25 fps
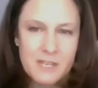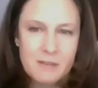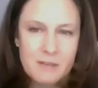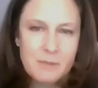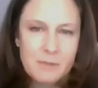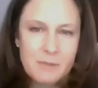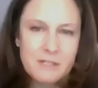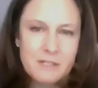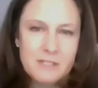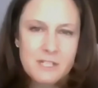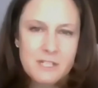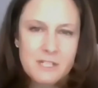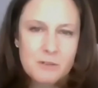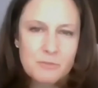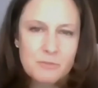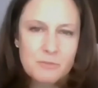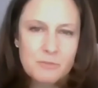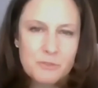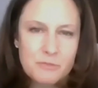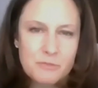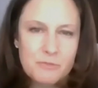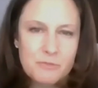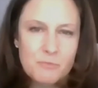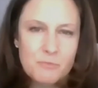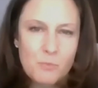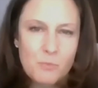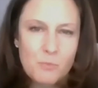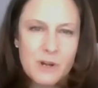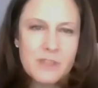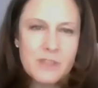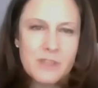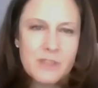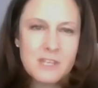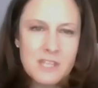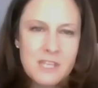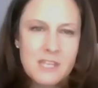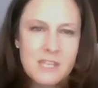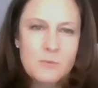But one of the
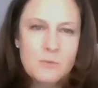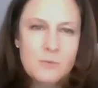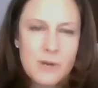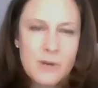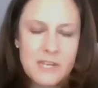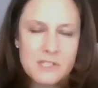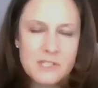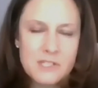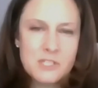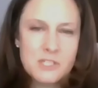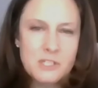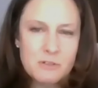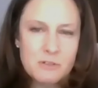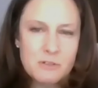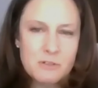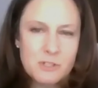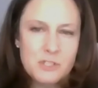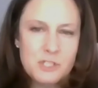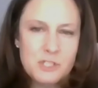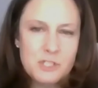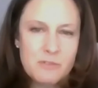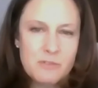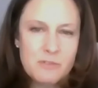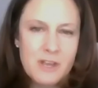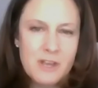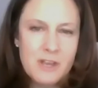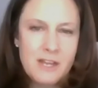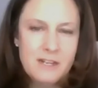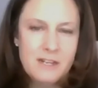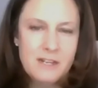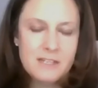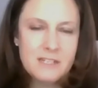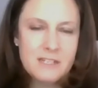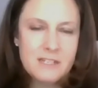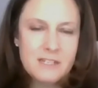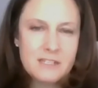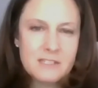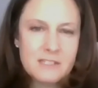key ways that you can do that
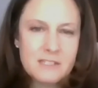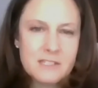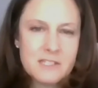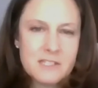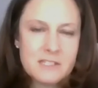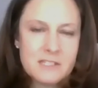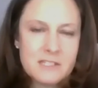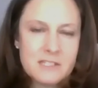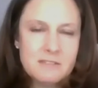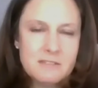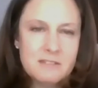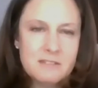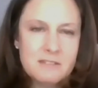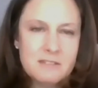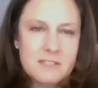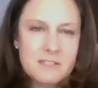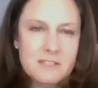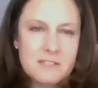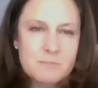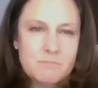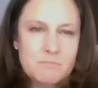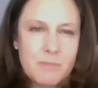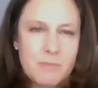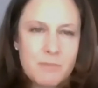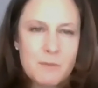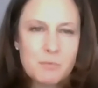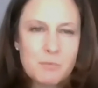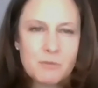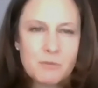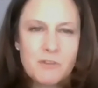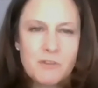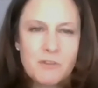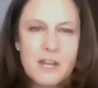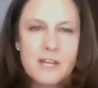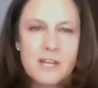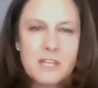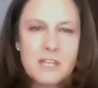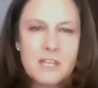is by
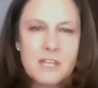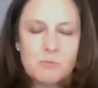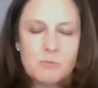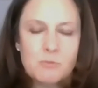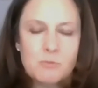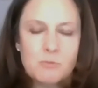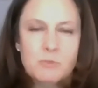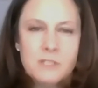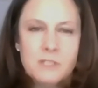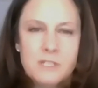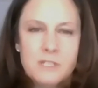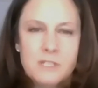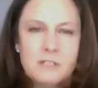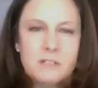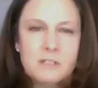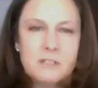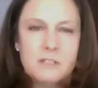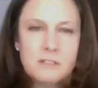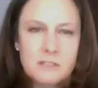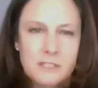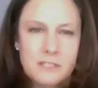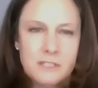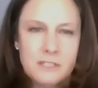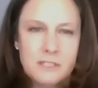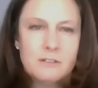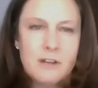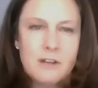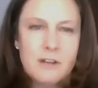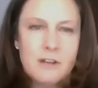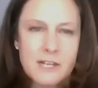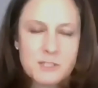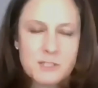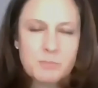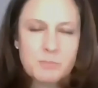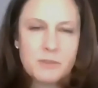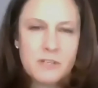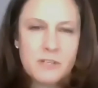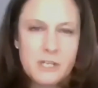providing a really clear
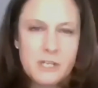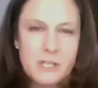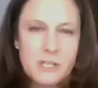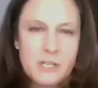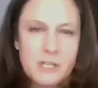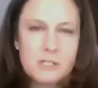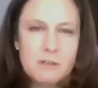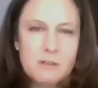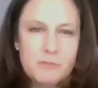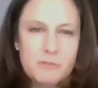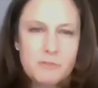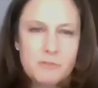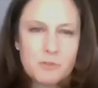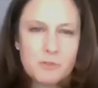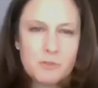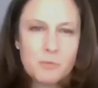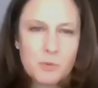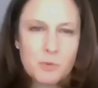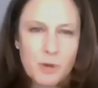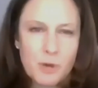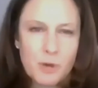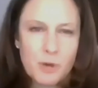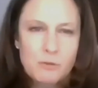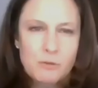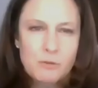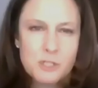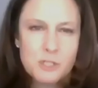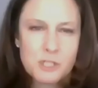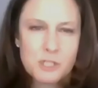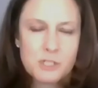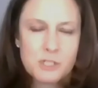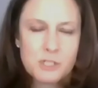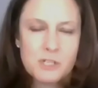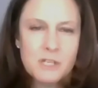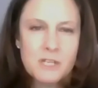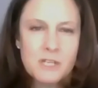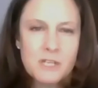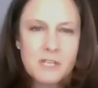explanation of your approach.